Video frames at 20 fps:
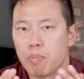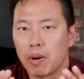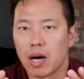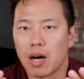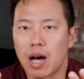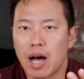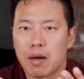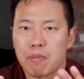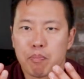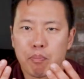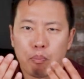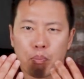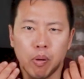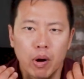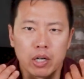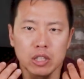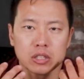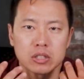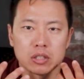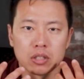But I
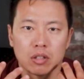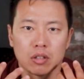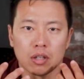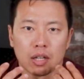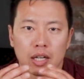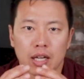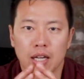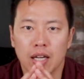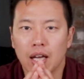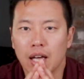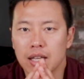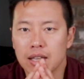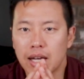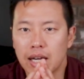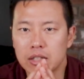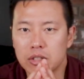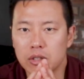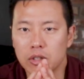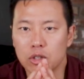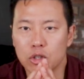personally
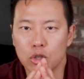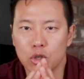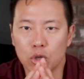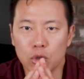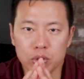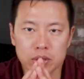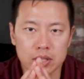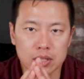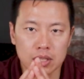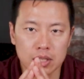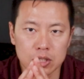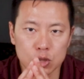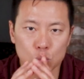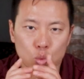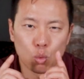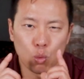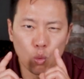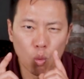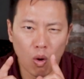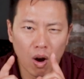like to use this
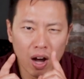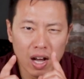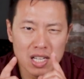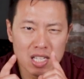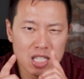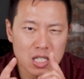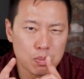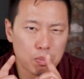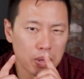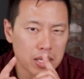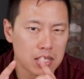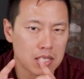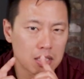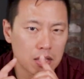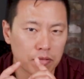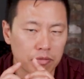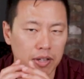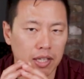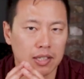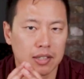one
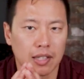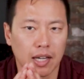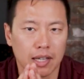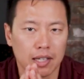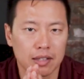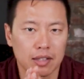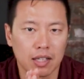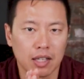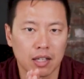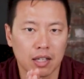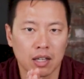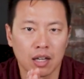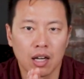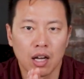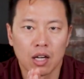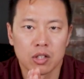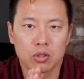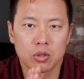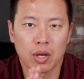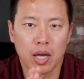specific technique
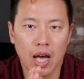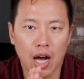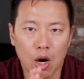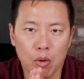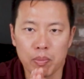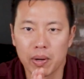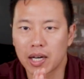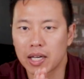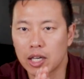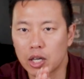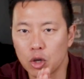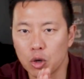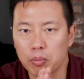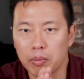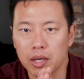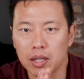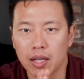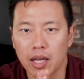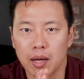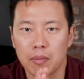to help
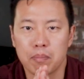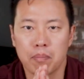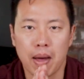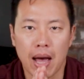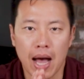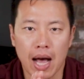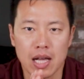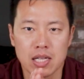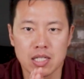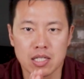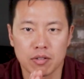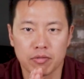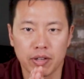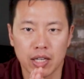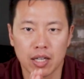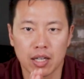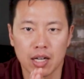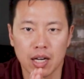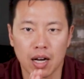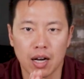accumulate passive
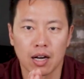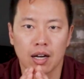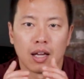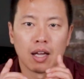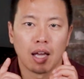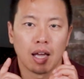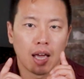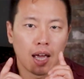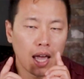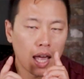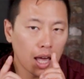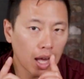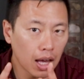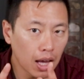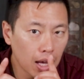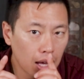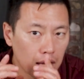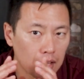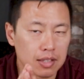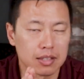income
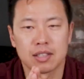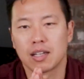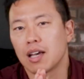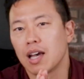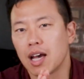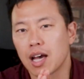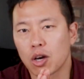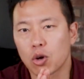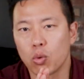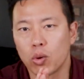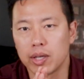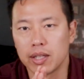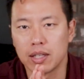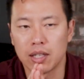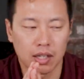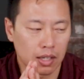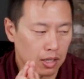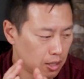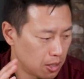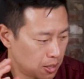and
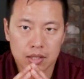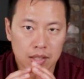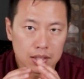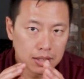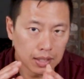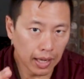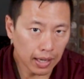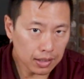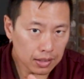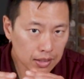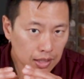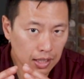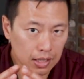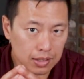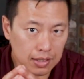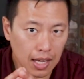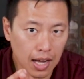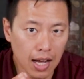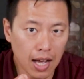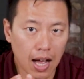equity. The
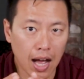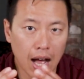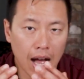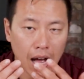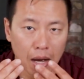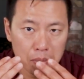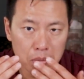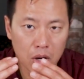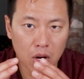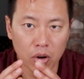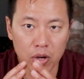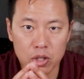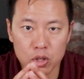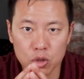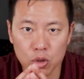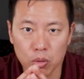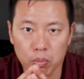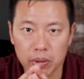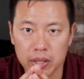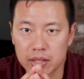technique that I'm going
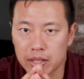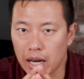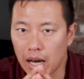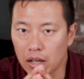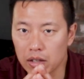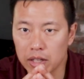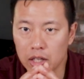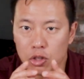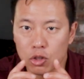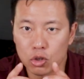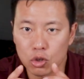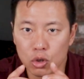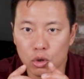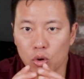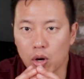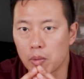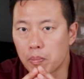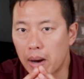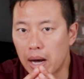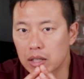to be telling
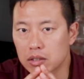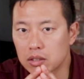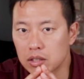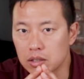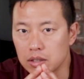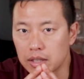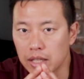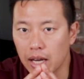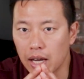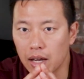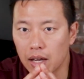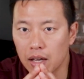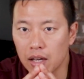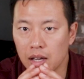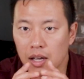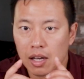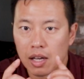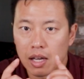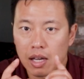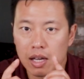you about today
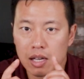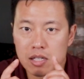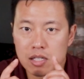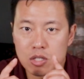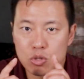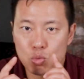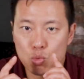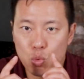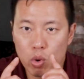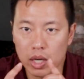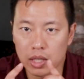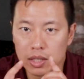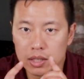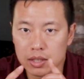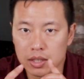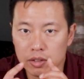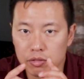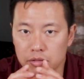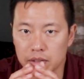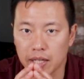is a
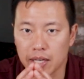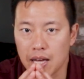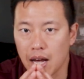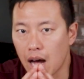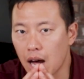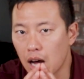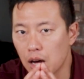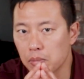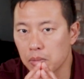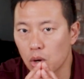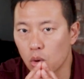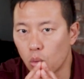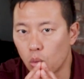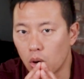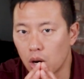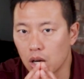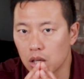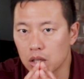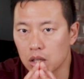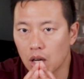relatively common
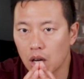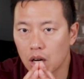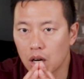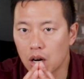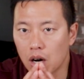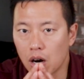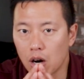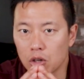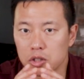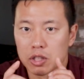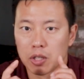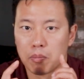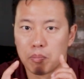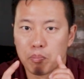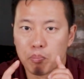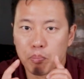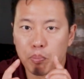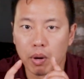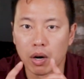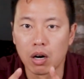one called the
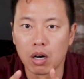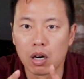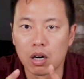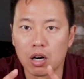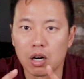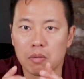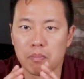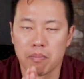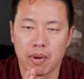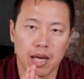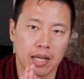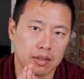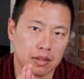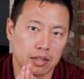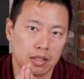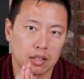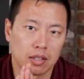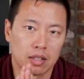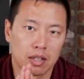BRRRR method.